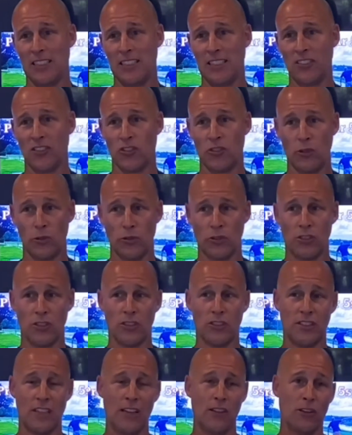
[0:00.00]
these
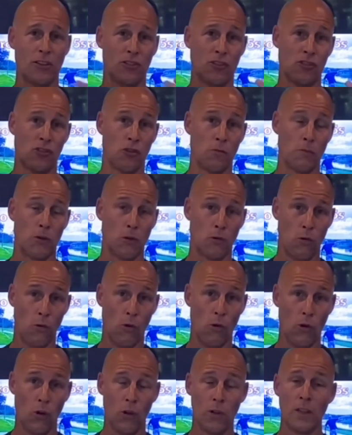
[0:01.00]
Zeuses. They look super
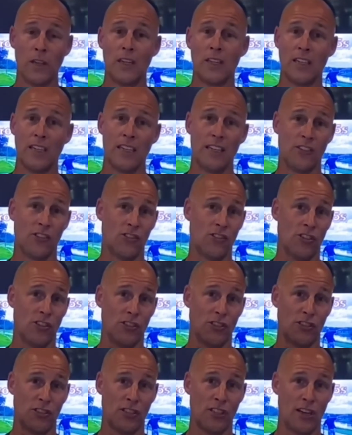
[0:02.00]
cool. It's
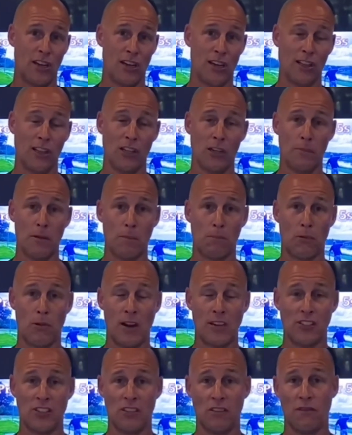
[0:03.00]
just a little bit
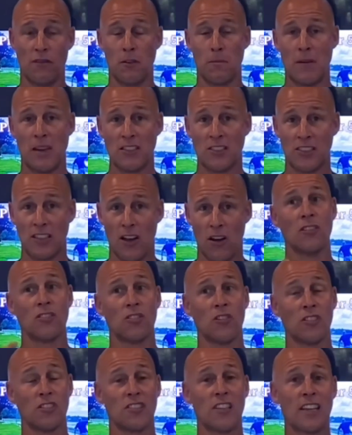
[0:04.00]
pricey for myself.
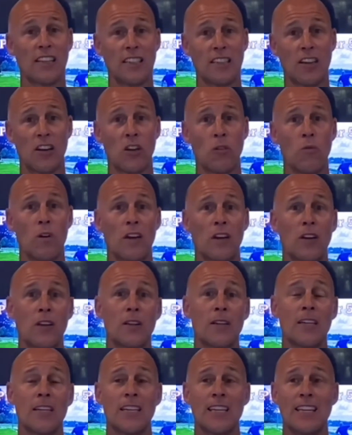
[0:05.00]
So the secondary
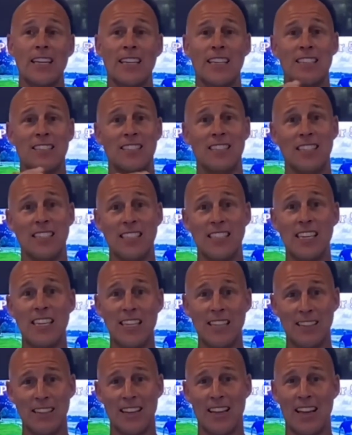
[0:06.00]
winner is the
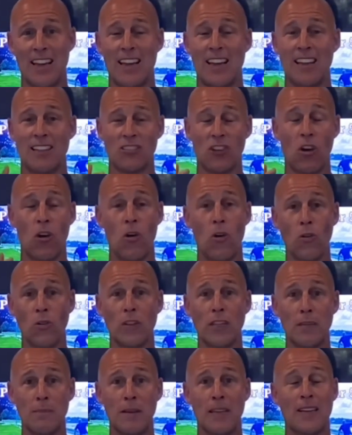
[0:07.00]
Yeet, and it's
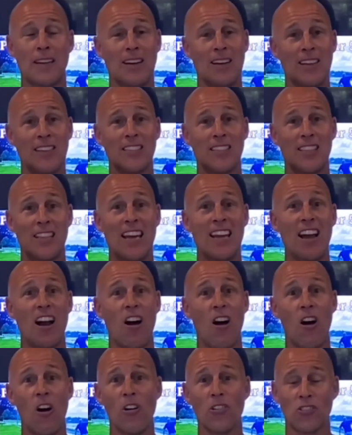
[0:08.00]
only because they
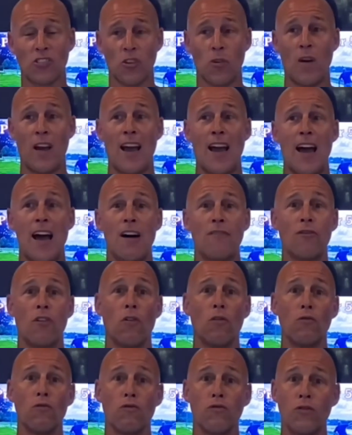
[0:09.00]
also have
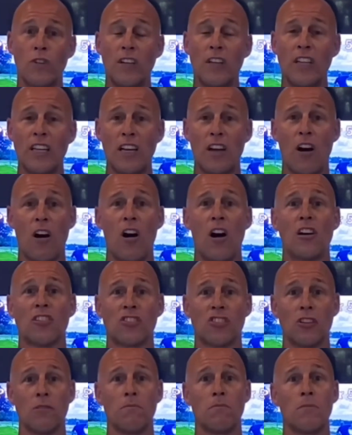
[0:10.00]
really
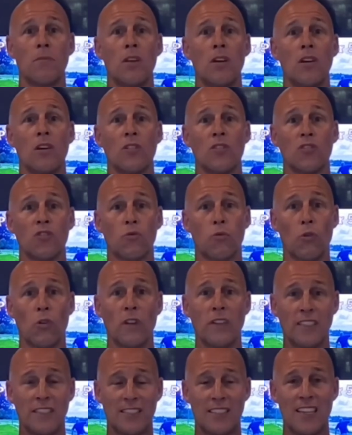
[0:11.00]
awesome
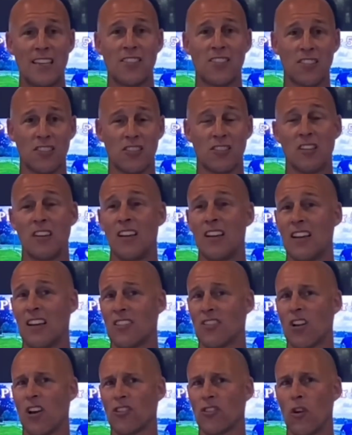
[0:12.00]
swirly discs.
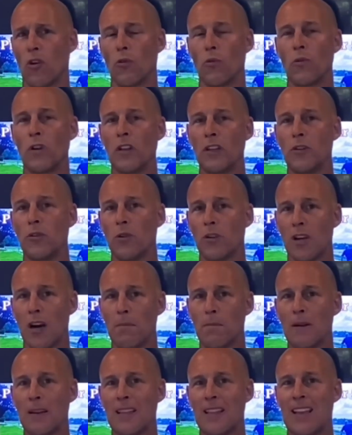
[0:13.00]
It's also a really new
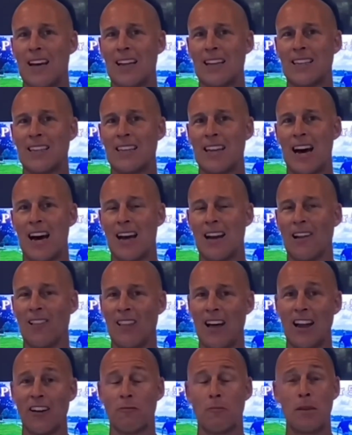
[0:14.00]
company that not a
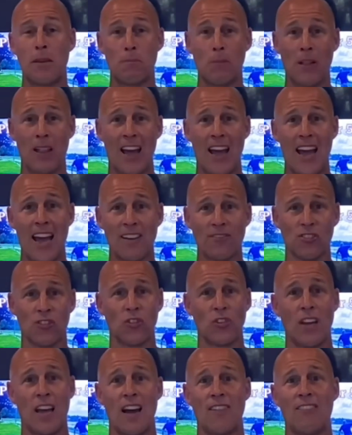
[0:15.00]
lot of people have,
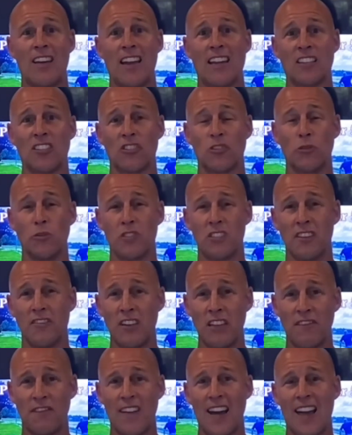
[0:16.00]
so you have that
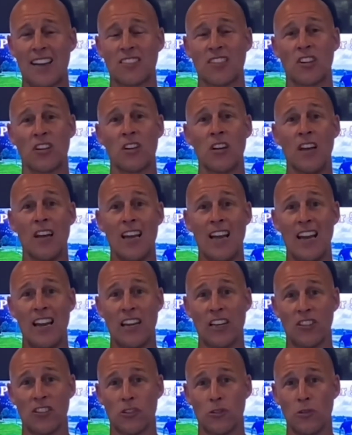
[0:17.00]
exclusivity factor, and
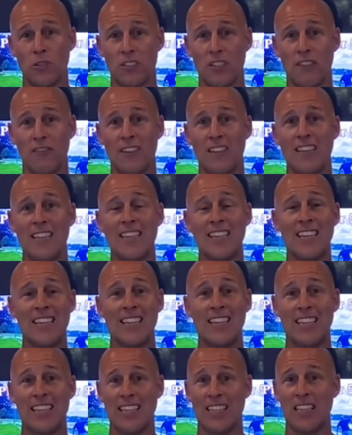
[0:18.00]
exclusivity
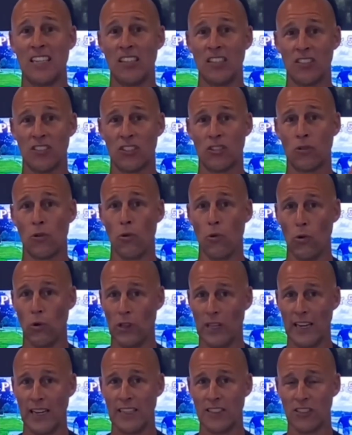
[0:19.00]
is
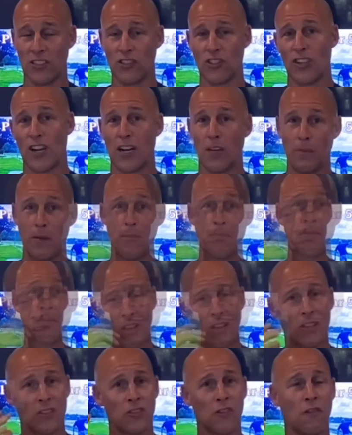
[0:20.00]
cool, ladies and gentlemen.
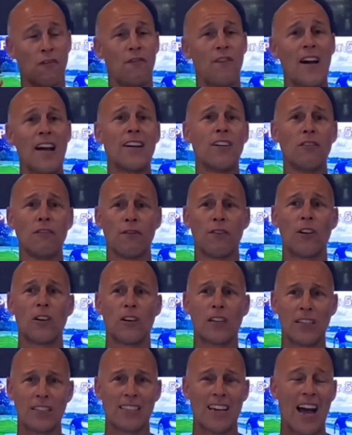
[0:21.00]
So final
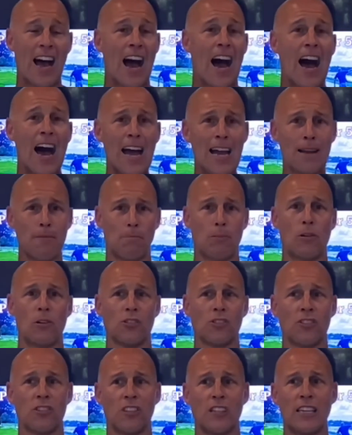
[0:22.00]
verdict, I am
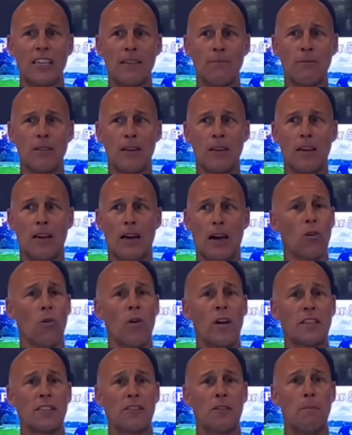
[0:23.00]
personally
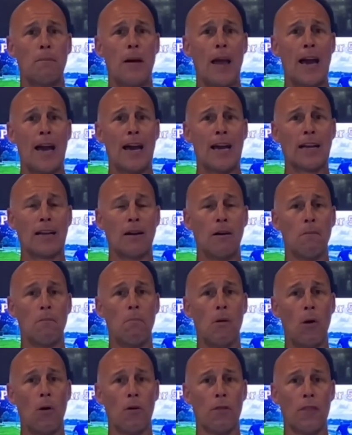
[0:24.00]
going to bag
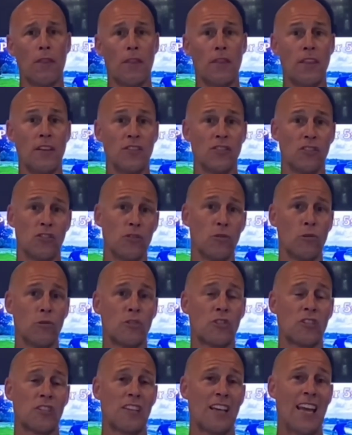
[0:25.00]
both the
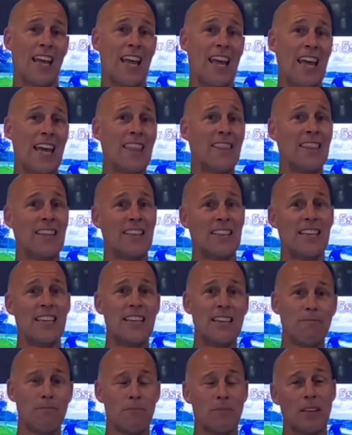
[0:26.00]
Zeus and the
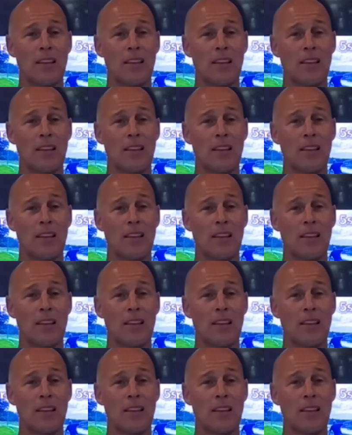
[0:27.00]
Yeet.